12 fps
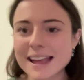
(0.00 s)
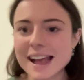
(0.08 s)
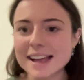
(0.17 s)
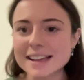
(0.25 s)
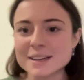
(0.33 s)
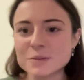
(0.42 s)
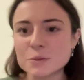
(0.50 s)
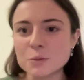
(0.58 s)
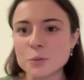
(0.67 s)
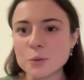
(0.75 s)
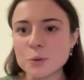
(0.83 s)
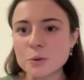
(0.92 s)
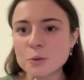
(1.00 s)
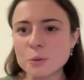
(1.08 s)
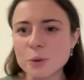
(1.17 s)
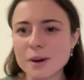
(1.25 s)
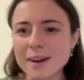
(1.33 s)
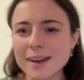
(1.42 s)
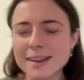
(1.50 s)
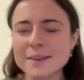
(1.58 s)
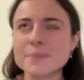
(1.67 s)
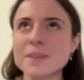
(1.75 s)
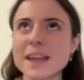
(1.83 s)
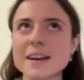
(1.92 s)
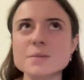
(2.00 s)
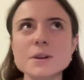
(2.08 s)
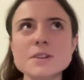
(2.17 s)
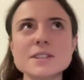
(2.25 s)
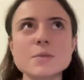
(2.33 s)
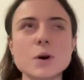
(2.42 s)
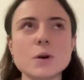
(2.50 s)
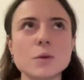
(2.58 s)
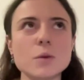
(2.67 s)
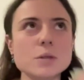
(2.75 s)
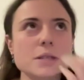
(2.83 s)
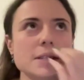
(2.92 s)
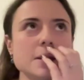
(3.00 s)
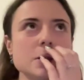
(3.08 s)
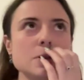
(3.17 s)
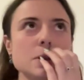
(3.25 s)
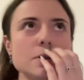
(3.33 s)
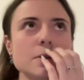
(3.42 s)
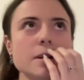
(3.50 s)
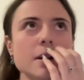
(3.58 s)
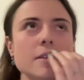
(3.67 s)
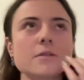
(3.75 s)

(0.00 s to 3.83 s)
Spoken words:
and I suppose in what order did you do the